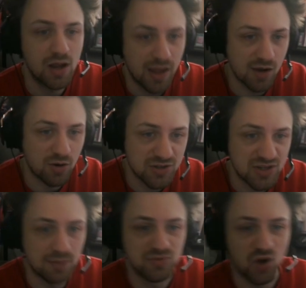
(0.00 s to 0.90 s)
here is
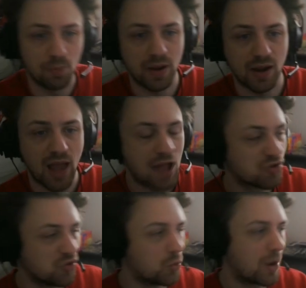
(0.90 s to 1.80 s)
him topping
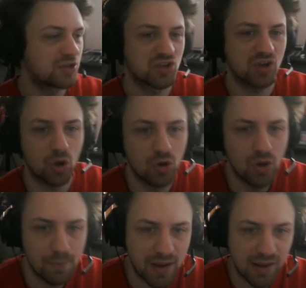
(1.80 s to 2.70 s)
two weeks ago,
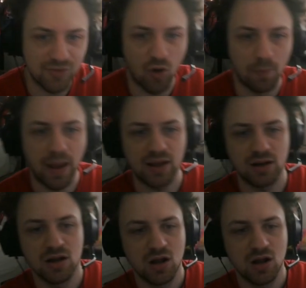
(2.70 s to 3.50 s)
making top eight,